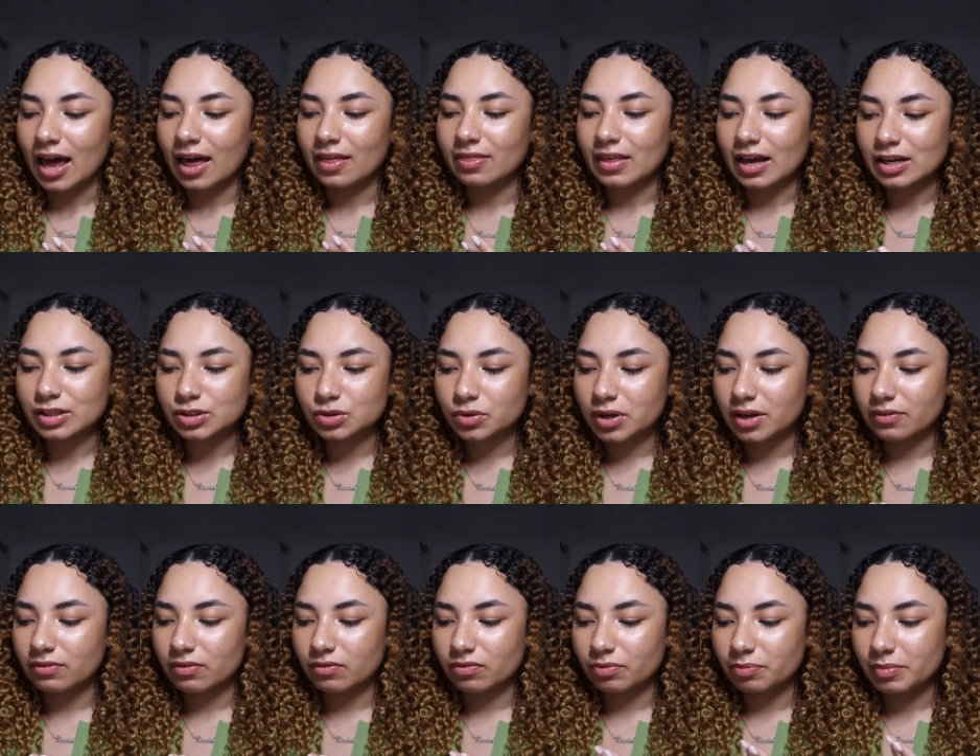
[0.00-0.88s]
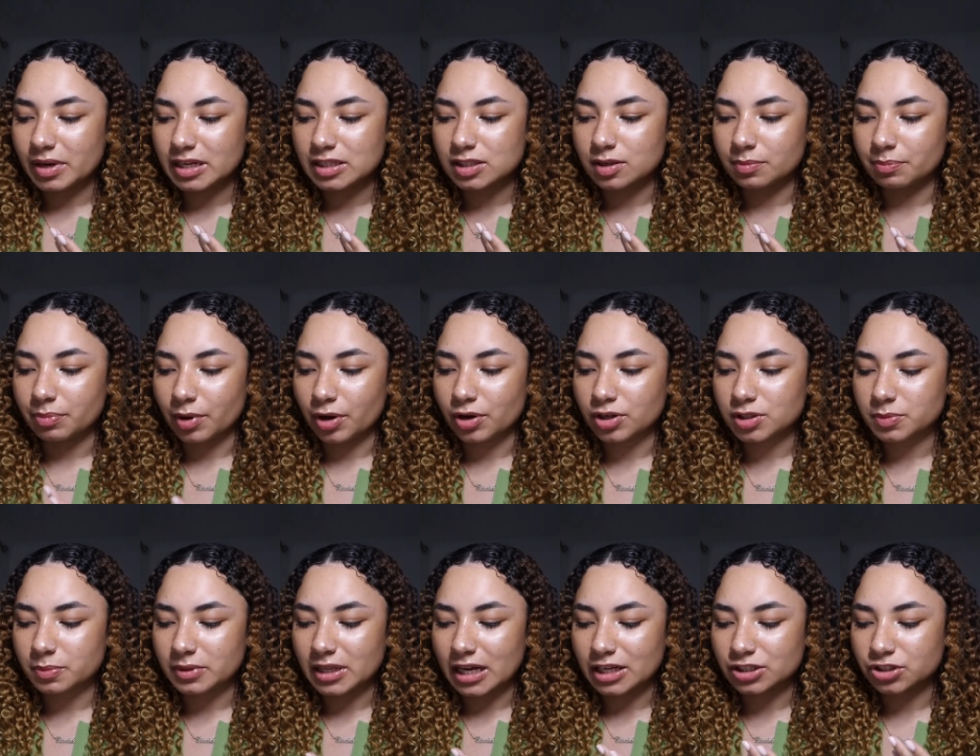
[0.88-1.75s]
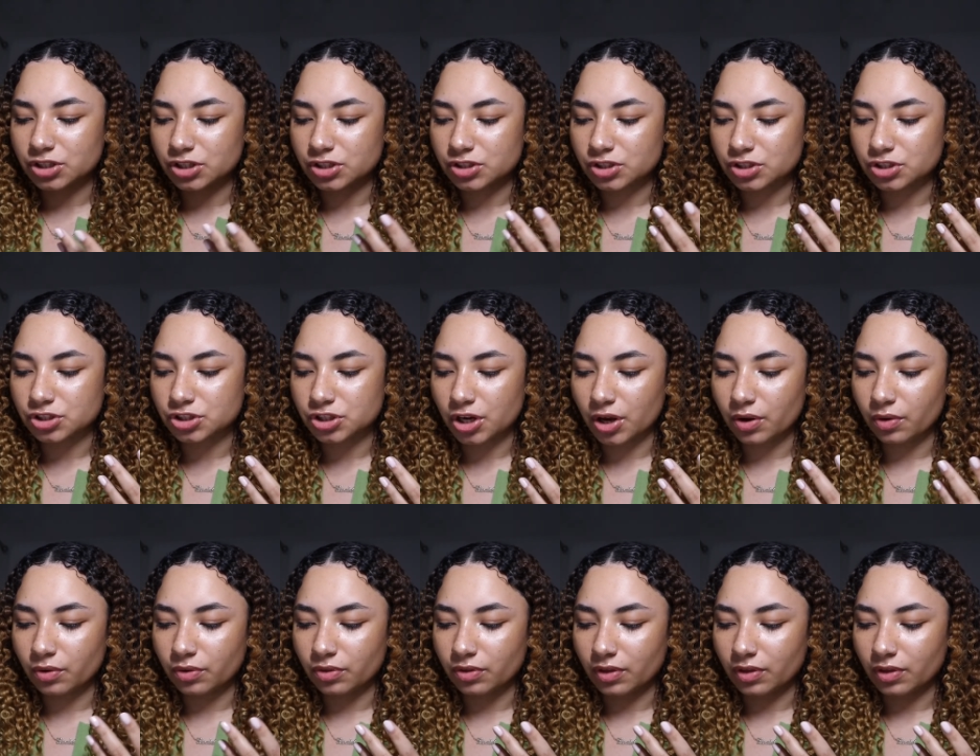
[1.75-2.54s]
that's not even for me to boast, but that's just to show